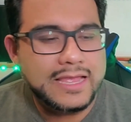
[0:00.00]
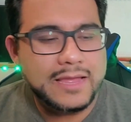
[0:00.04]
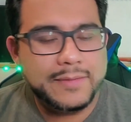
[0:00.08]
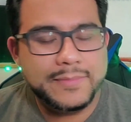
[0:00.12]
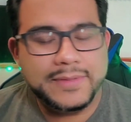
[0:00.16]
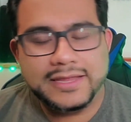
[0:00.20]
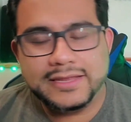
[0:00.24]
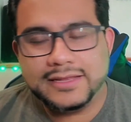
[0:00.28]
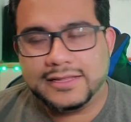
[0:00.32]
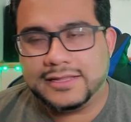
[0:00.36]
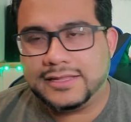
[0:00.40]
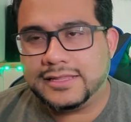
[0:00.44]

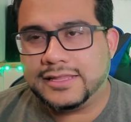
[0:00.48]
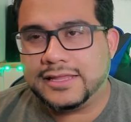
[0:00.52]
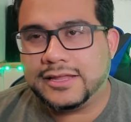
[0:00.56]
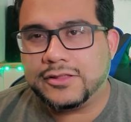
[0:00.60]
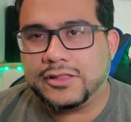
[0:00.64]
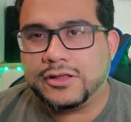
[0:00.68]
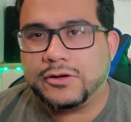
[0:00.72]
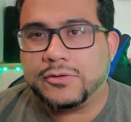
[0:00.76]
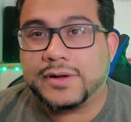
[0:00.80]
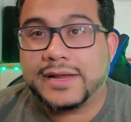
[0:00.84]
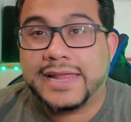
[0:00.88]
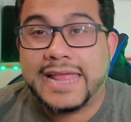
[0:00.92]
I mean,
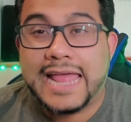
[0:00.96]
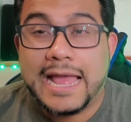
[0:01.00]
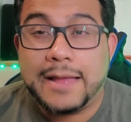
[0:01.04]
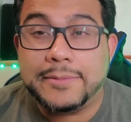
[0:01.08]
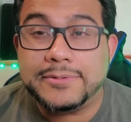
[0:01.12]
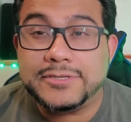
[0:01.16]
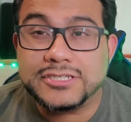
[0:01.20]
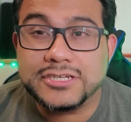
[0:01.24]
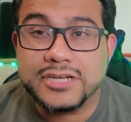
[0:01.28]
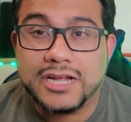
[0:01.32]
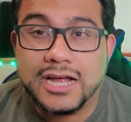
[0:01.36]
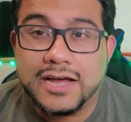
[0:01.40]
they they were
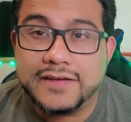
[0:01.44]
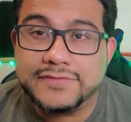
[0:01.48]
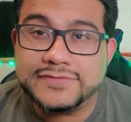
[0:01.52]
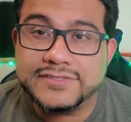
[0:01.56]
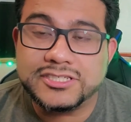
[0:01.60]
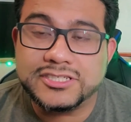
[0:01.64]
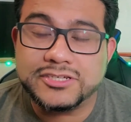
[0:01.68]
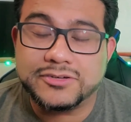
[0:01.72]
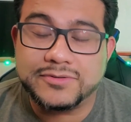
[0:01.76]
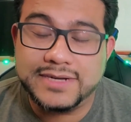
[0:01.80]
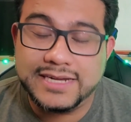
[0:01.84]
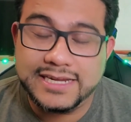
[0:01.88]
captured off
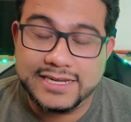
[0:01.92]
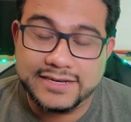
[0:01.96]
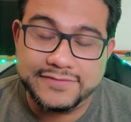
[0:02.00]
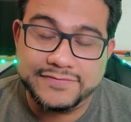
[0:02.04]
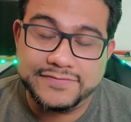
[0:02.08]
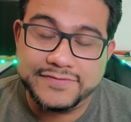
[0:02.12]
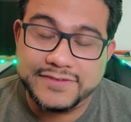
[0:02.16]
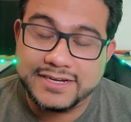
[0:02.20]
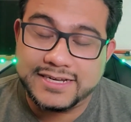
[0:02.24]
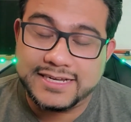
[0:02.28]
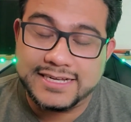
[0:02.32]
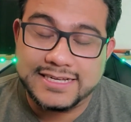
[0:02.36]

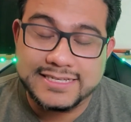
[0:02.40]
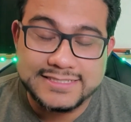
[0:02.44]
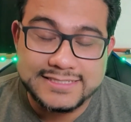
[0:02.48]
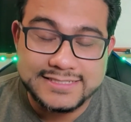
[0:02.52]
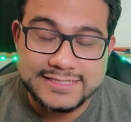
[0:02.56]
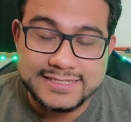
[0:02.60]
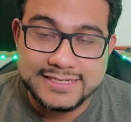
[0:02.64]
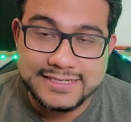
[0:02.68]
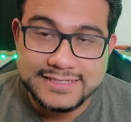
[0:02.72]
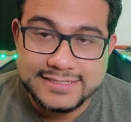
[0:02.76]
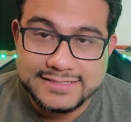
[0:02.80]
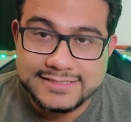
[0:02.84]
screen for
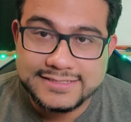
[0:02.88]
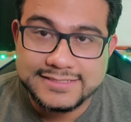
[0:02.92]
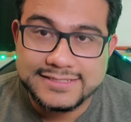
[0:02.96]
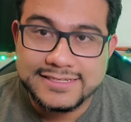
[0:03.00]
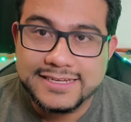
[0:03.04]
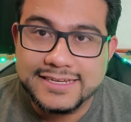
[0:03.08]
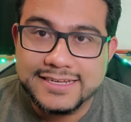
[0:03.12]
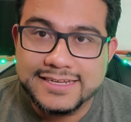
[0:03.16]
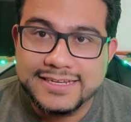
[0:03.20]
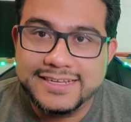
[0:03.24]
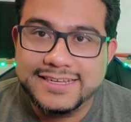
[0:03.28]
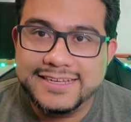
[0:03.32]
God's
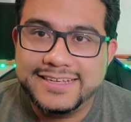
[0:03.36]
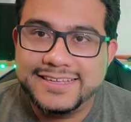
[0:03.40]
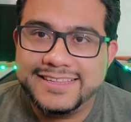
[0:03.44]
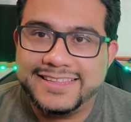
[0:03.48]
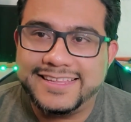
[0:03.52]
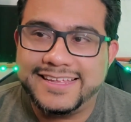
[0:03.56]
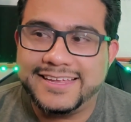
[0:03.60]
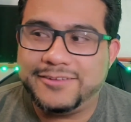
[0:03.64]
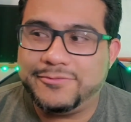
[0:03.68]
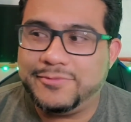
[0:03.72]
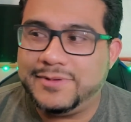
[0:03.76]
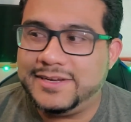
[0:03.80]
sakes.
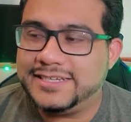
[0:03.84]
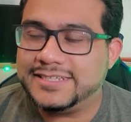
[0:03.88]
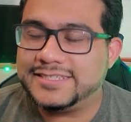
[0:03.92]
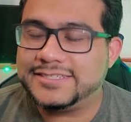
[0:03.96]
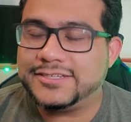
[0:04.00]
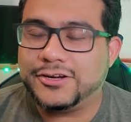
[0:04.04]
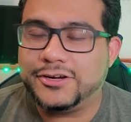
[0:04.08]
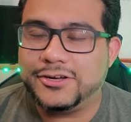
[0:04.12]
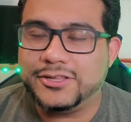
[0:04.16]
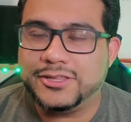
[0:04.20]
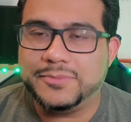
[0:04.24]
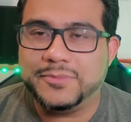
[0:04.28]
Like we
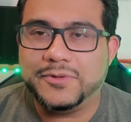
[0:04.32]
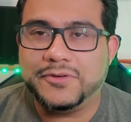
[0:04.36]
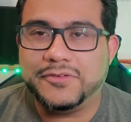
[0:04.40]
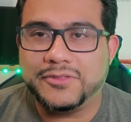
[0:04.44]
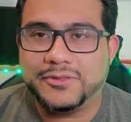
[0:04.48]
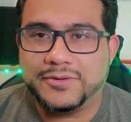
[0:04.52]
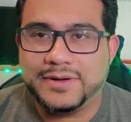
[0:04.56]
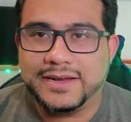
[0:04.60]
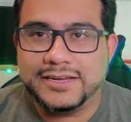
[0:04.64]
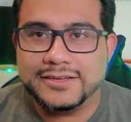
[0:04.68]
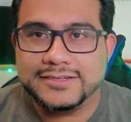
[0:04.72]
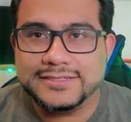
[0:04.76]
just heard them
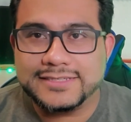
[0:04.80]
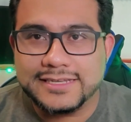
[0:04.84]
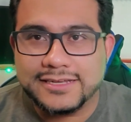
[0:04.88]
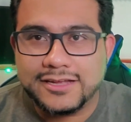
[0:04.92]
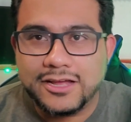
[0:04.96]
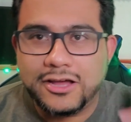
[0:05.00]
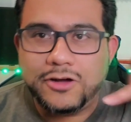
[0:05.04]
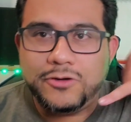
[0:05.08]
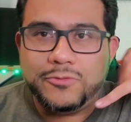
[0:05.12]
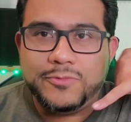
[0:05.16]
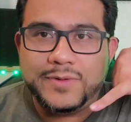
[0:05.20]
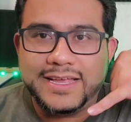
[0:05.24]
over the radio. It's
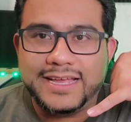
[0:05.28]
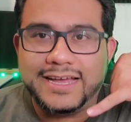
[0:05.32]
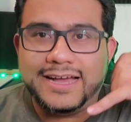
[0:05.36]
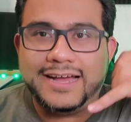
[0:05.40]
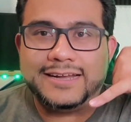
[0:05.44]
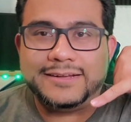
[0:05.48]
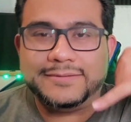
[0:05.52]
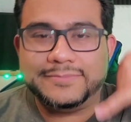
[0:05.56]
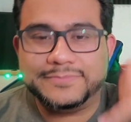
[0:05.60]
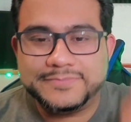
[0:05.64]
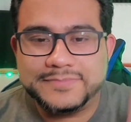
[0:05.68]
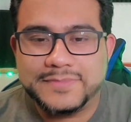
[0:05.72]
like, oh, we
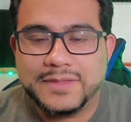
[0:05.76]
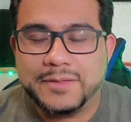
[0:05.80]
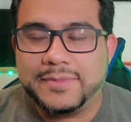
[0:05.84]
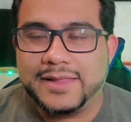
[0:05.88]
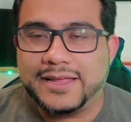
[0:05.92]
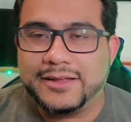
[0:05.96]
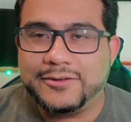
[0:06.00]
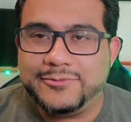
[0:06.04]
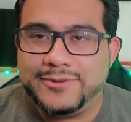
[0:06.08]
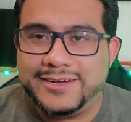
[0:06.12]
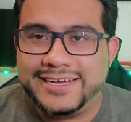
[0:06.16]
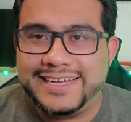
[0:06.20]
got them. I'm
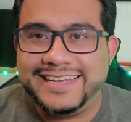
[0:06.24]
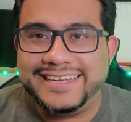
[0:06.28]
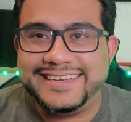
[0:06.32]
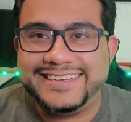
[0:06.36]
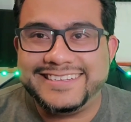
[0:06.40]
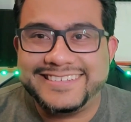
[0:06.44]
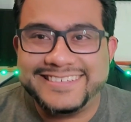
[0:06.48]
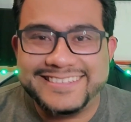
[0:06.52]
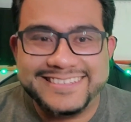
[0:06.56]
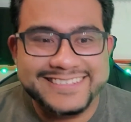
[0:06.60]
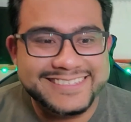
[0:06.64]
like, what?